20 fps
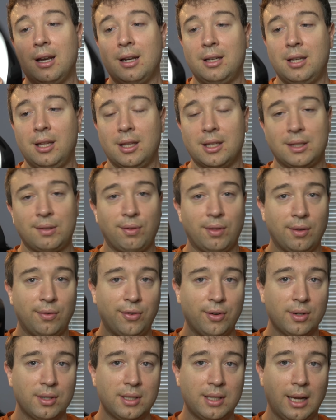into this for the
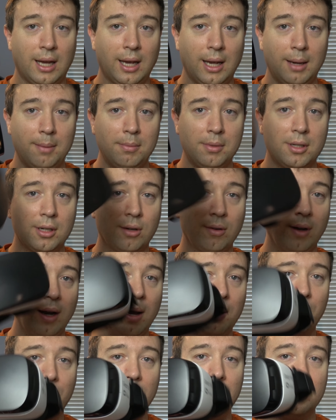first time, to
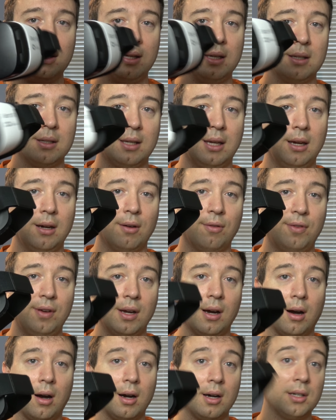grab one of these Gear
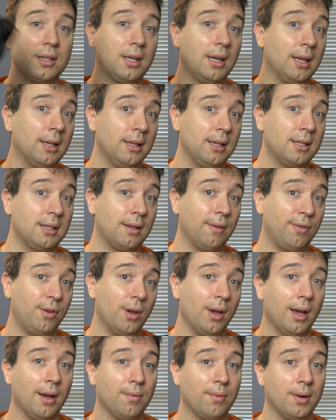VRs, at least if
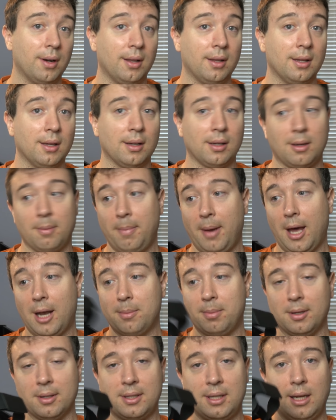you have one of the
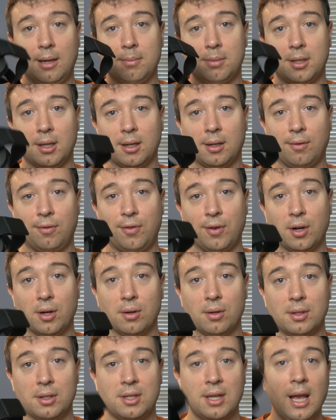compatible Samsung
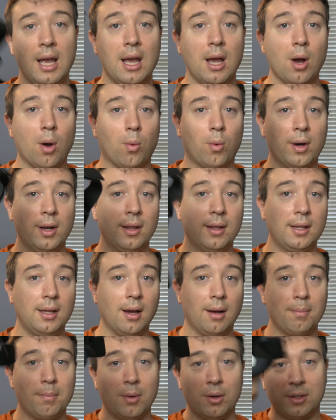phones. One of
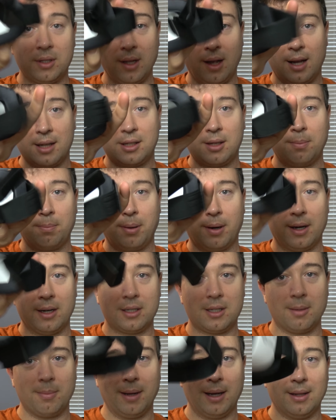the most awesome
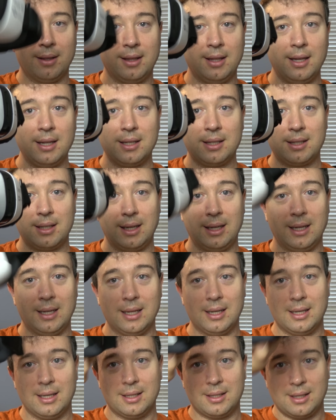parts about this
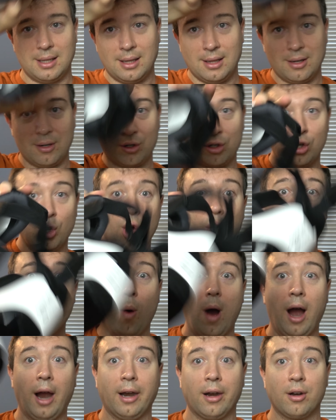is there's no
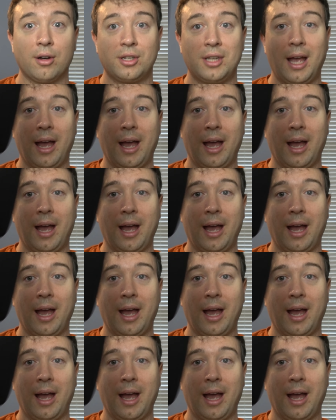wires